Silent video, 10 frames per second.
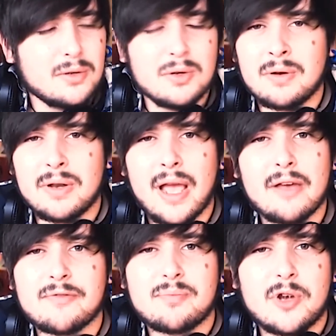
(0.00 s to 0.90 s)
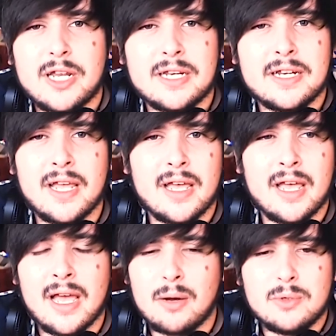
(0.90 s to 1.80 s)
You don't have braided
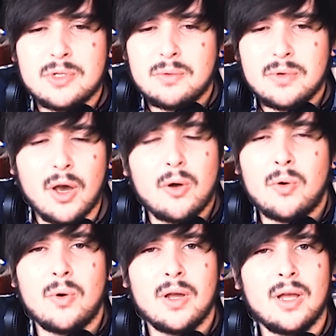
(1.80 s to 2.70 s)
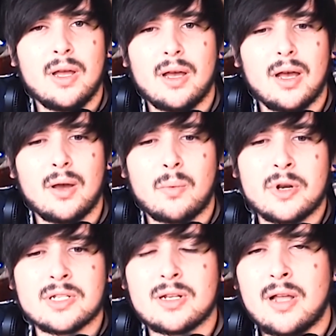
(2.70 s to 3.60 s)
hair. How would you know
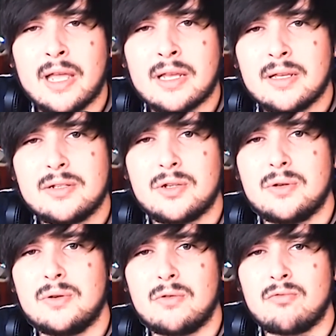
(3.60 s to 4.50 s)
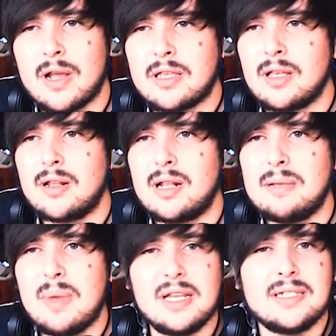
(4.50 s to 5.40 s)
what it's like to
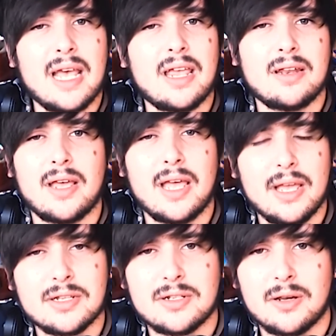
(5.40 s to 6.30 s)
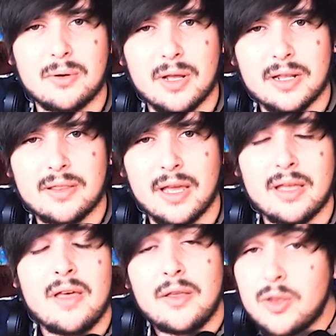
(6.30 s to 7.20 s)
regularly maintain a hairstyle like that?